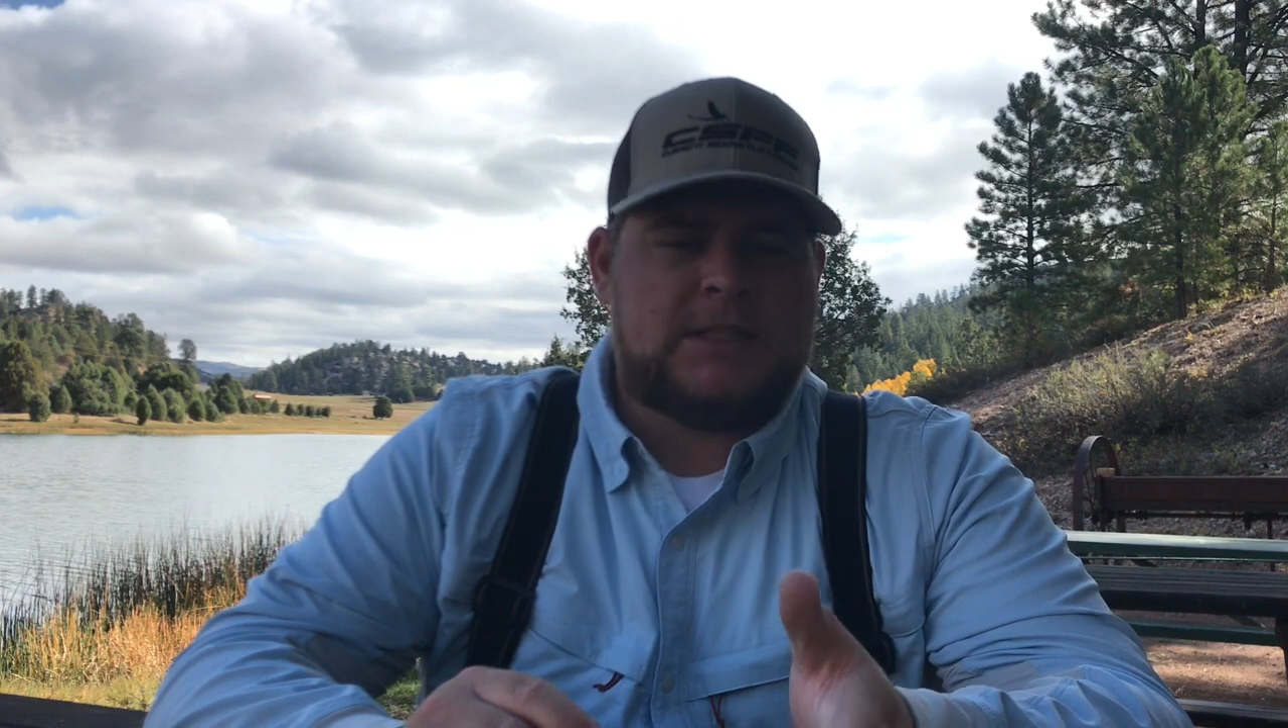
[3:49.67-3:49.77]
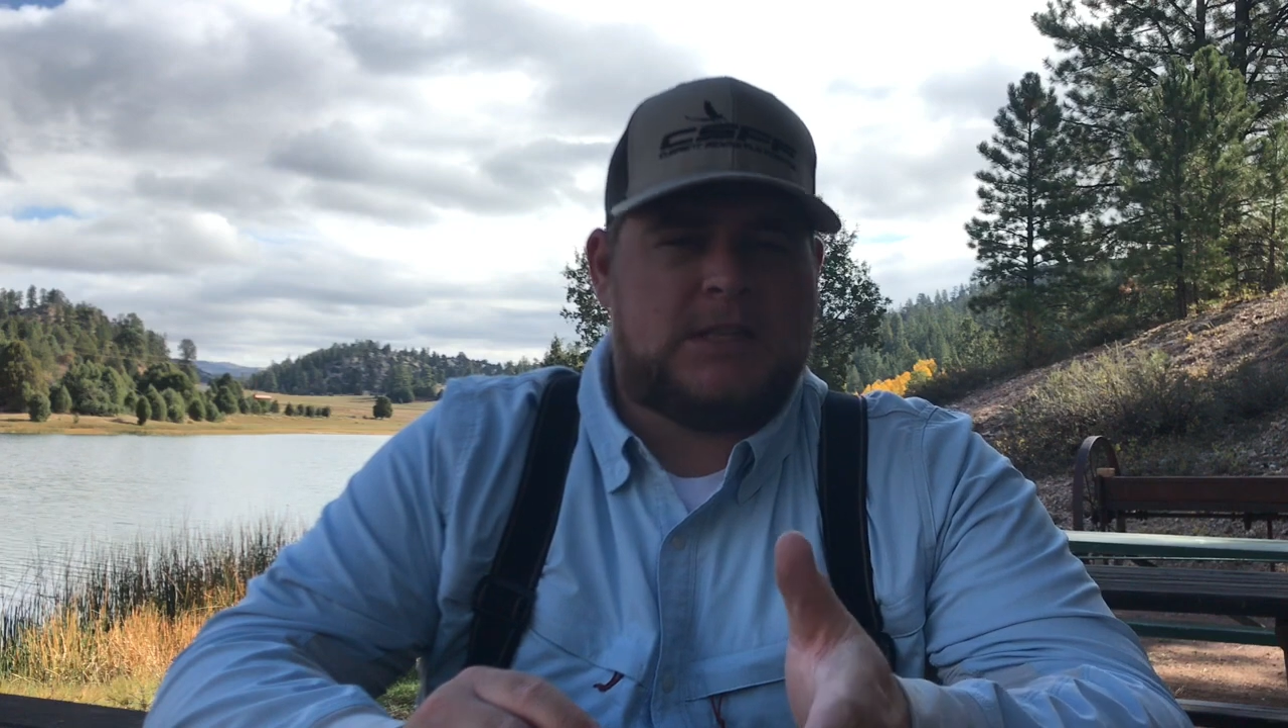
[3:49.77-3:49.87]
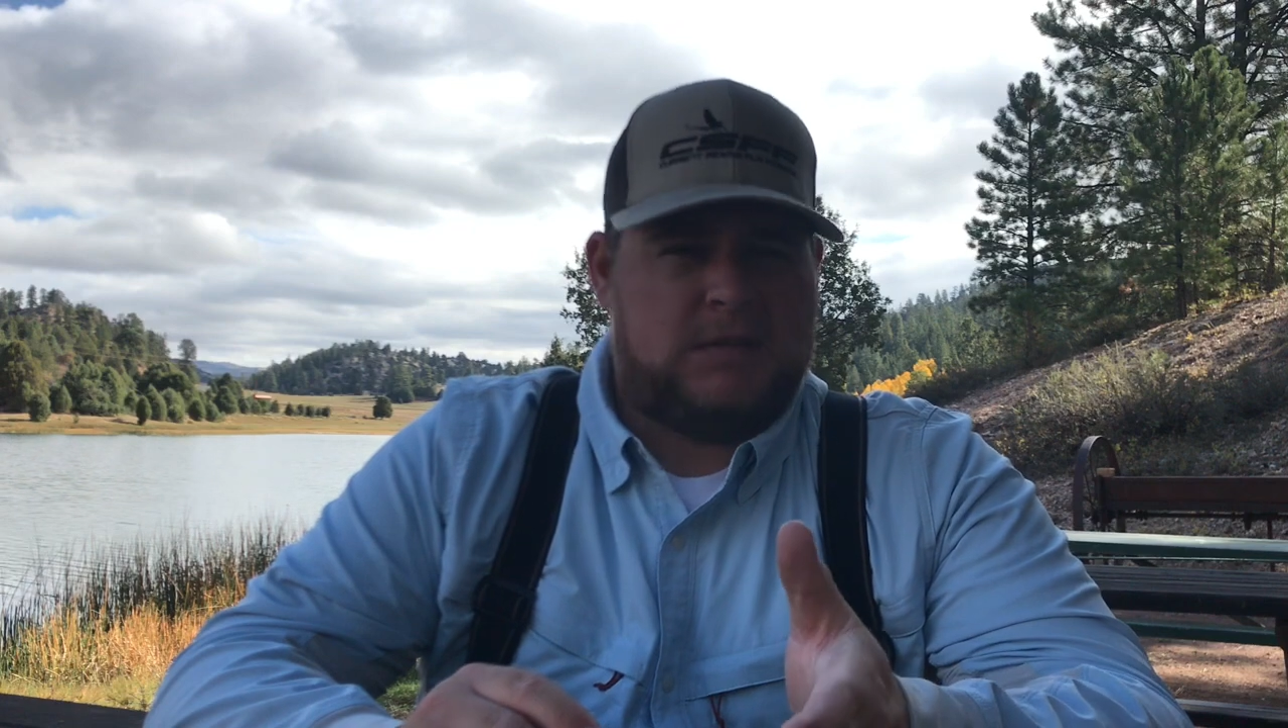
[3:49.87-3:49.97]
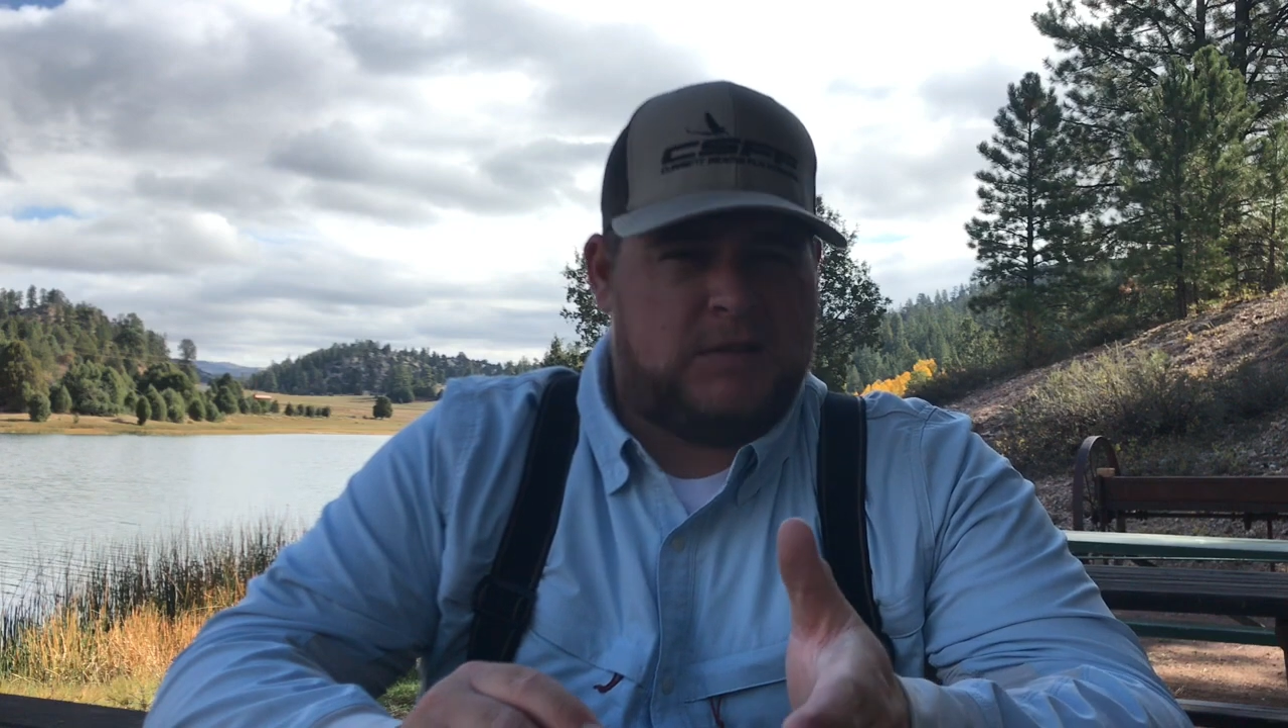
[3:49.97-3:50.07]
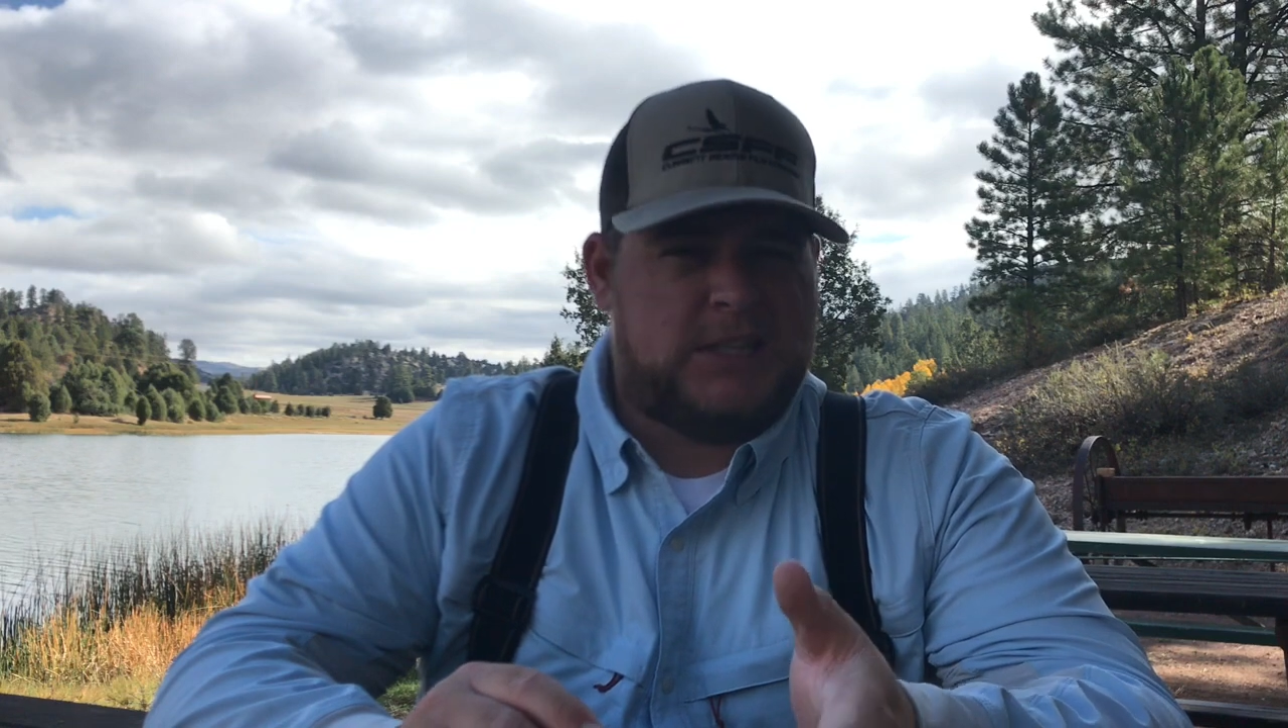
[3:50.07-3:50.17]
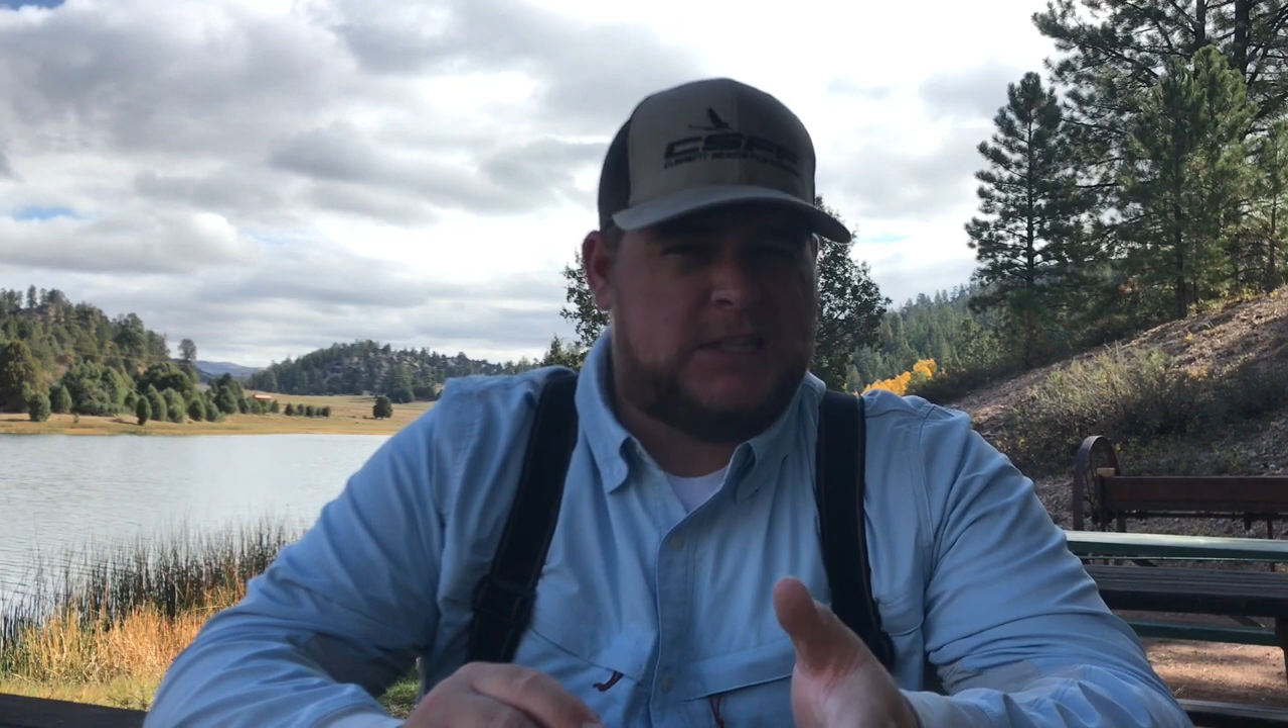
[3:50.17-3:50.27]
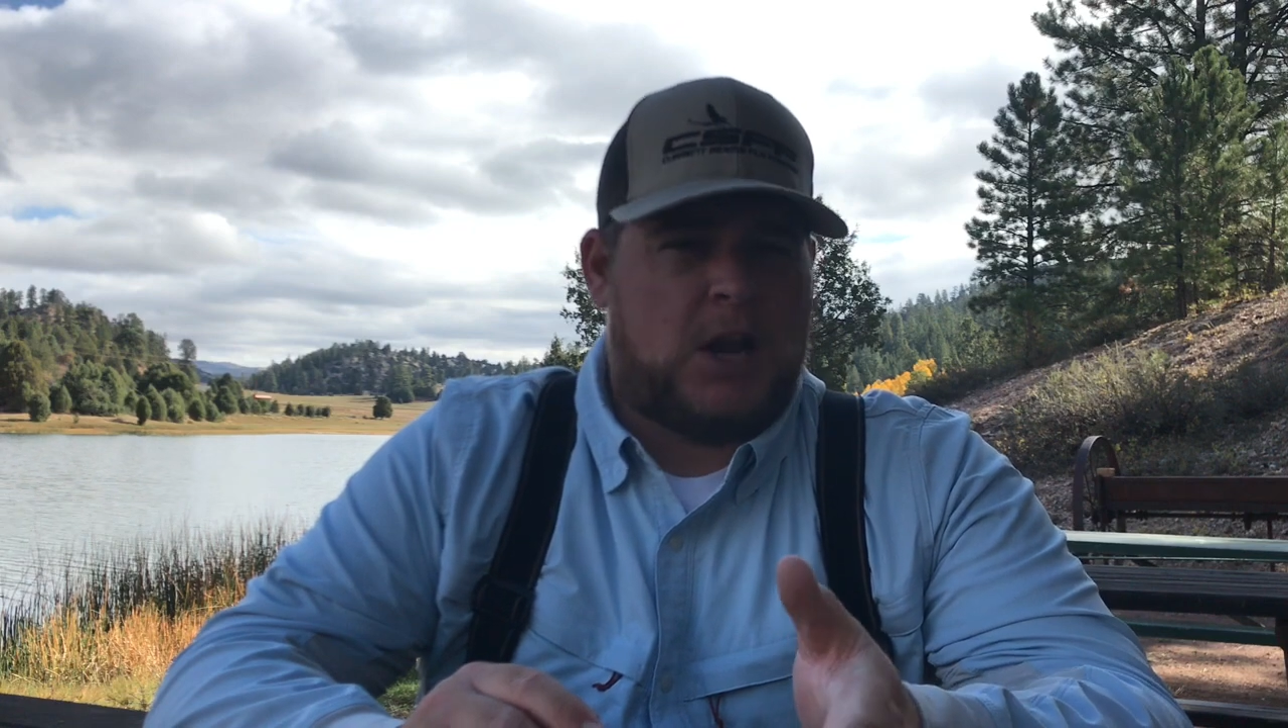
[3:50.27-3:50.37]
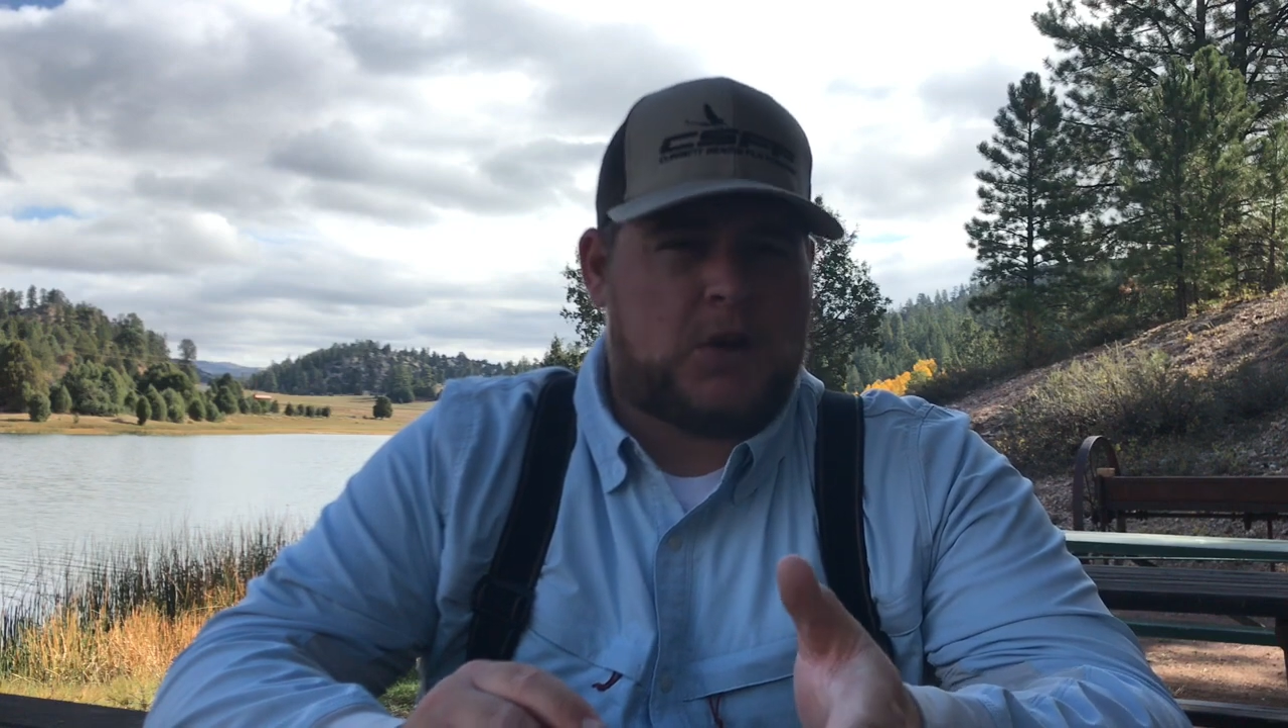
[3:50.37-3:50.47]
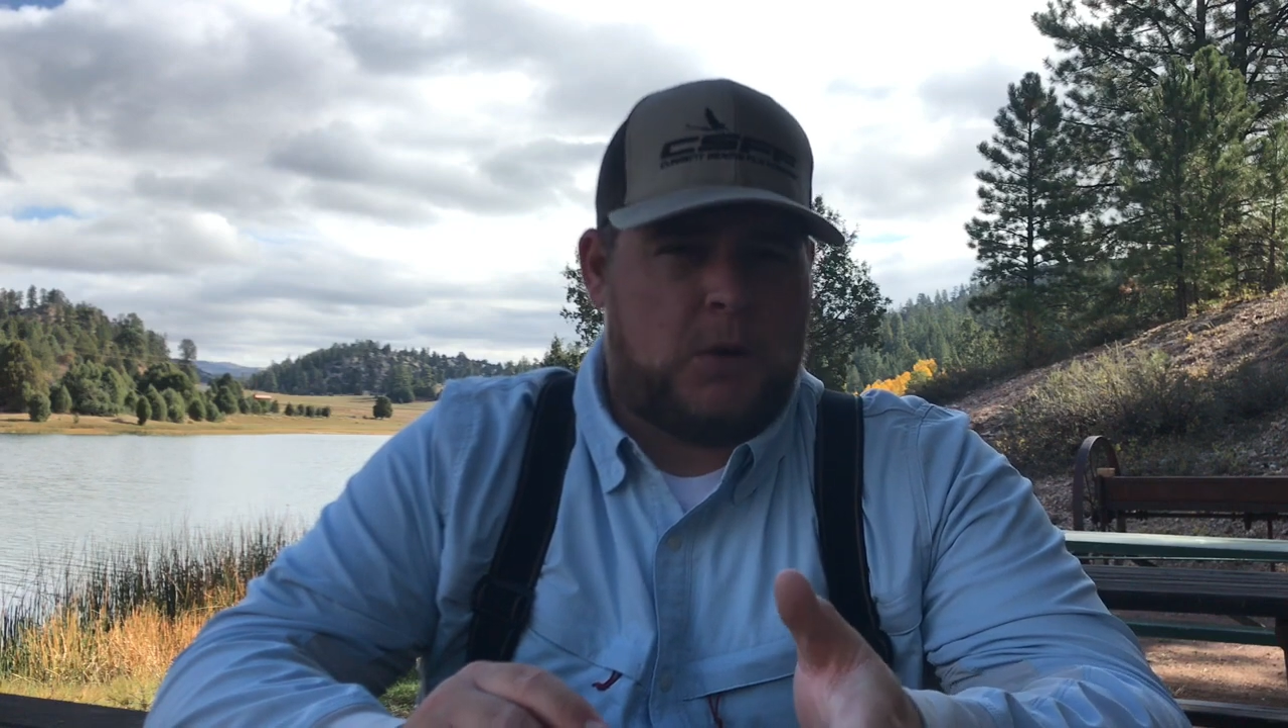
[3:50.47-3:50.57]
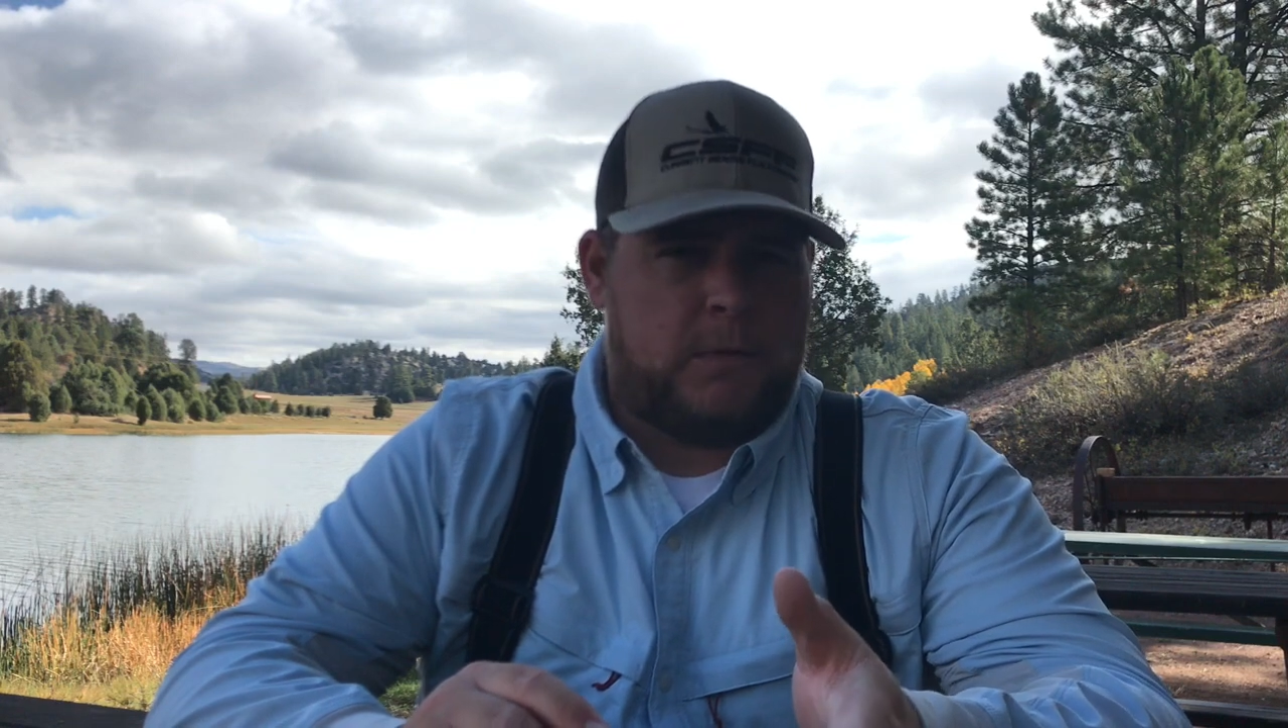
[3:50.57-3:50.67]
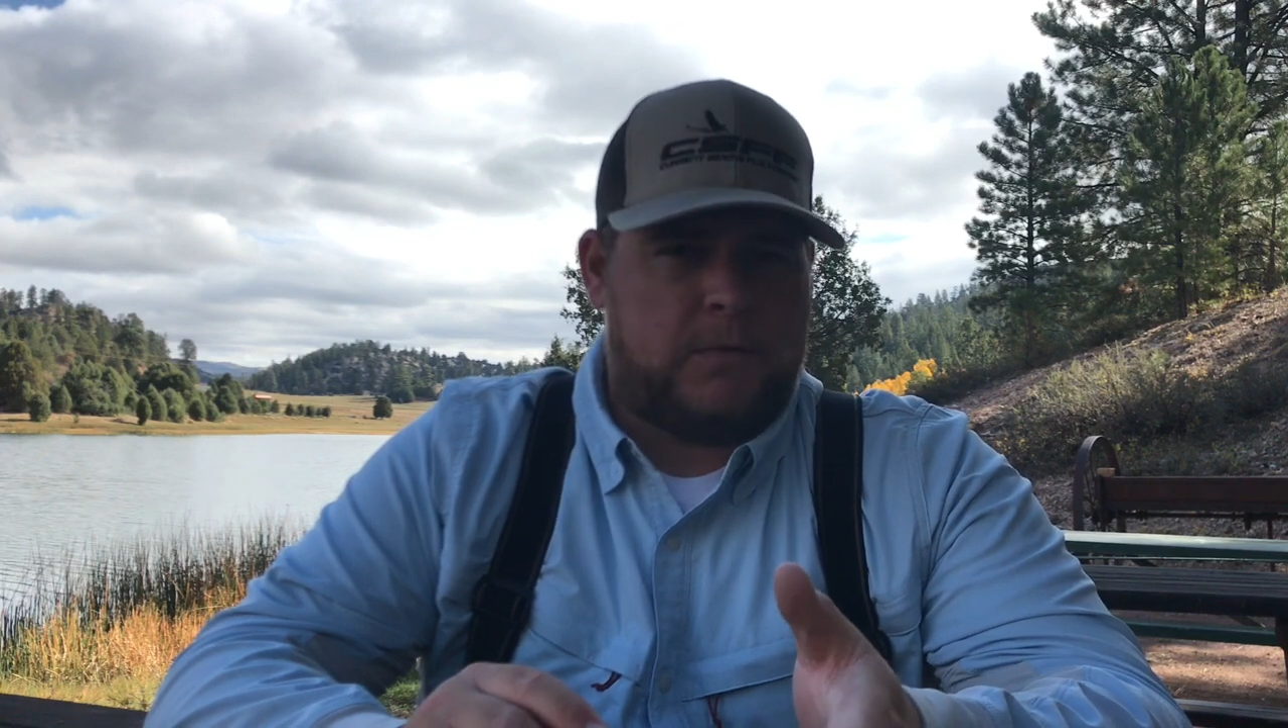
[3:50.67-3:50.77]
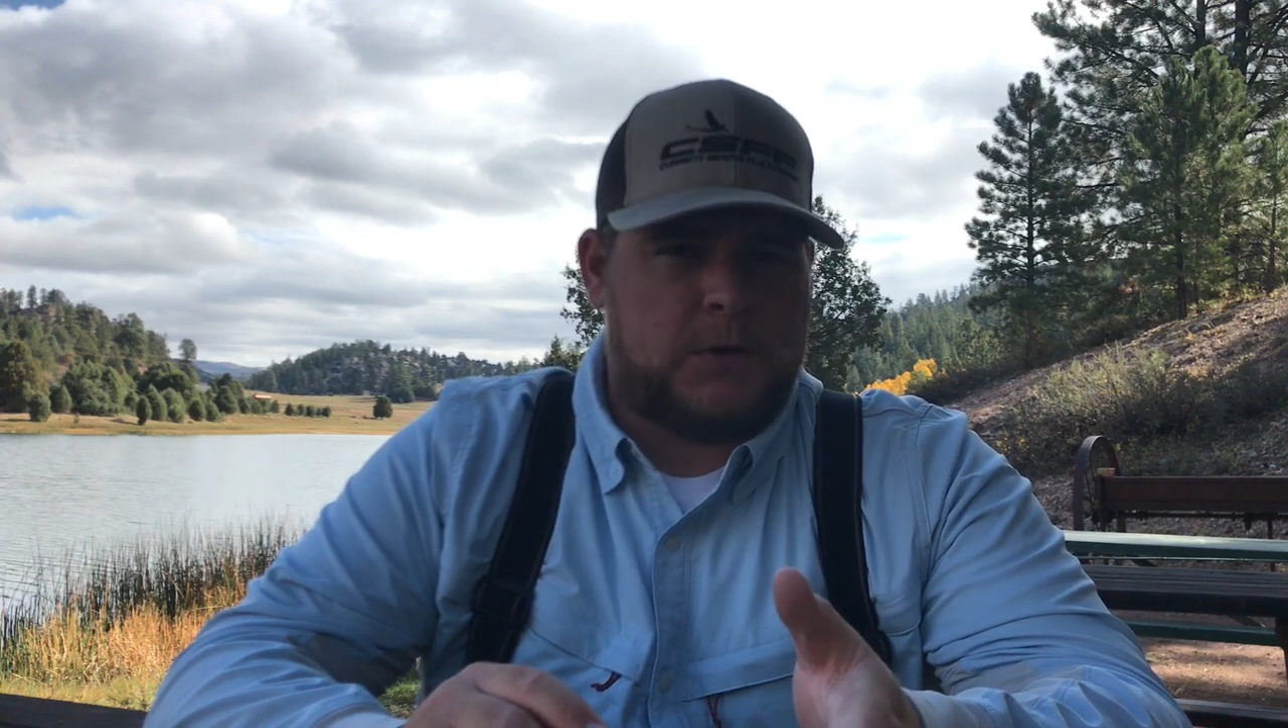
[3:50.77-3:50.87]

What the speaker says: is October